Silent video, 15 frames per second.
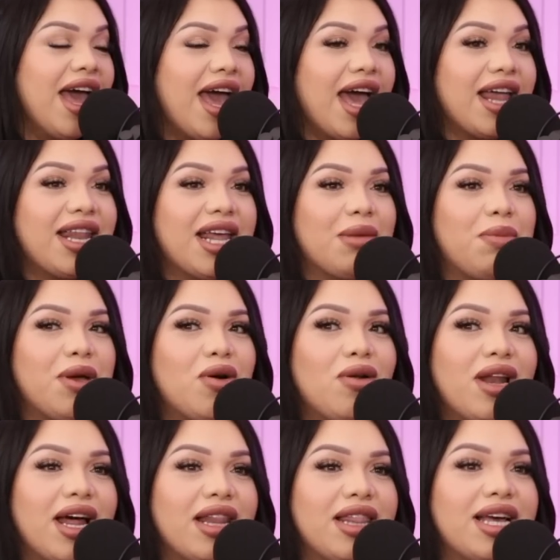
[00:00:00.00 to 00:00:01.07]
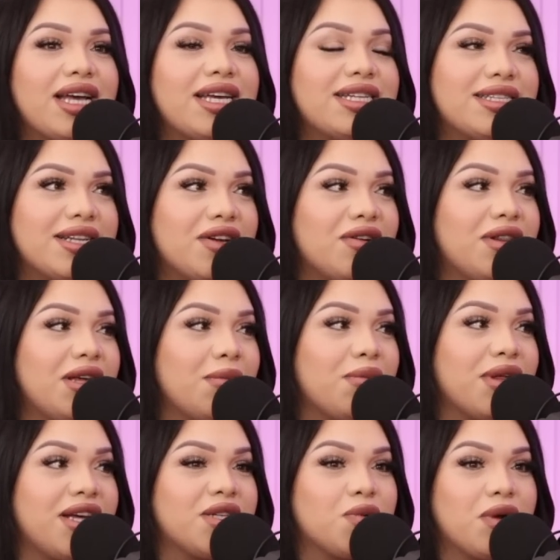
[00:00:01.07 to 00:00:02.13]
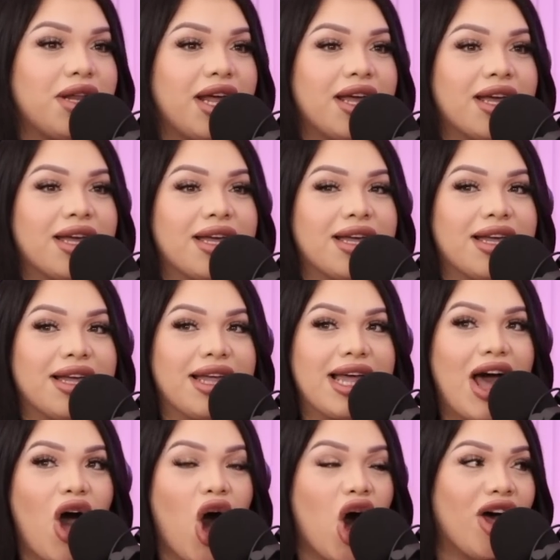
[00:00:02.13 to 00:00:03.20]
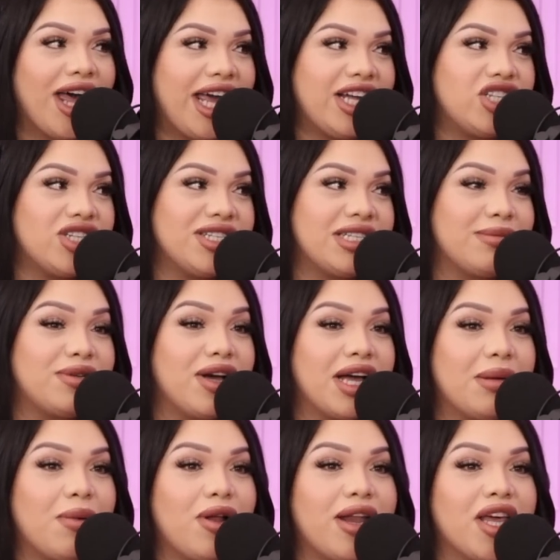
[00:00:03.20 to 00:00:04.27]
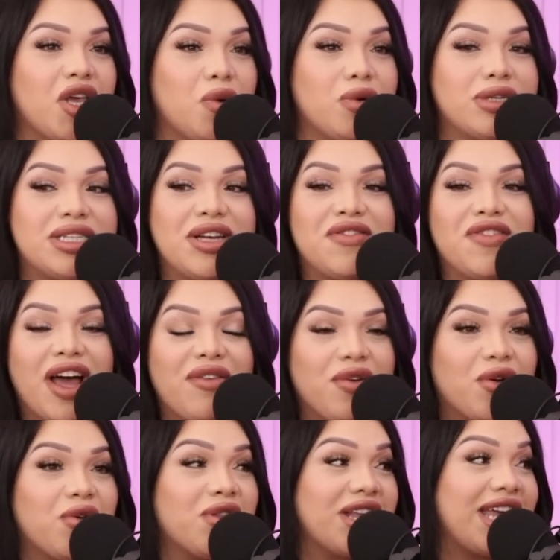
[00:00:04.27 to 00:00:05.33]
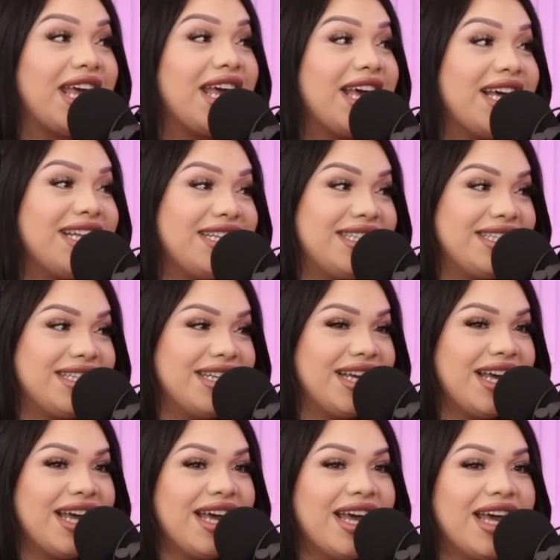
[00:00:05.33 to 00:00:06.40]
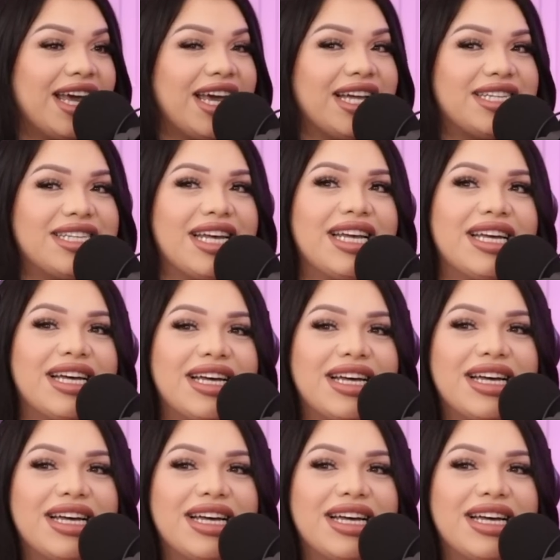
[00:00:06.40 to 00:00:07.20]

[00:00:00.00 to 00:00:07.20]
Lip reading: And like Picolandia is literally a place where like all ages, I'm talking about like you will see 5-year-old kids. Mm-hmm. It's like